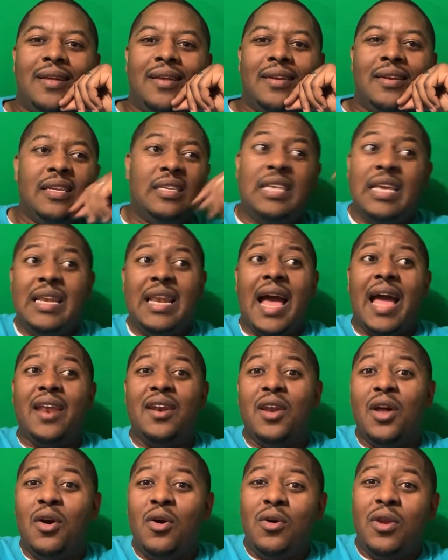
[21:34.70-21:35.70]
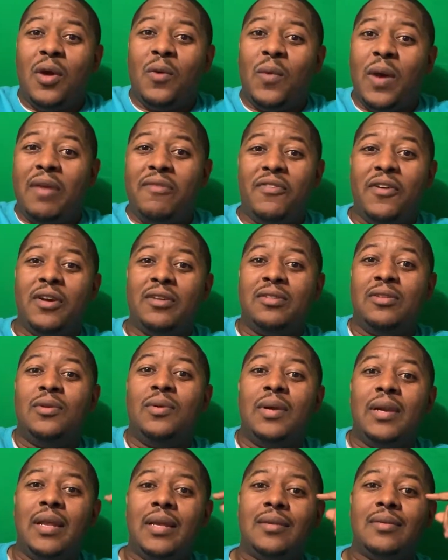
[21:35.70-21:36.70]
Does he not know that Wayfair is
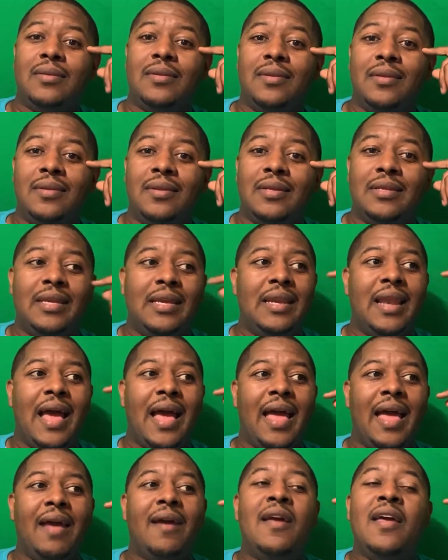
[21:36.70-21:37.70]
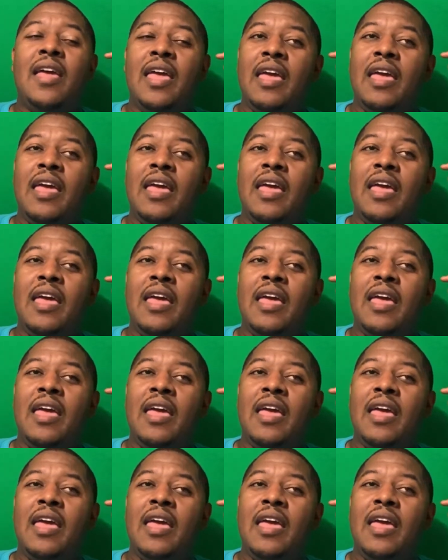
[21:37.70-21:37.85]
doing this? Does he not have?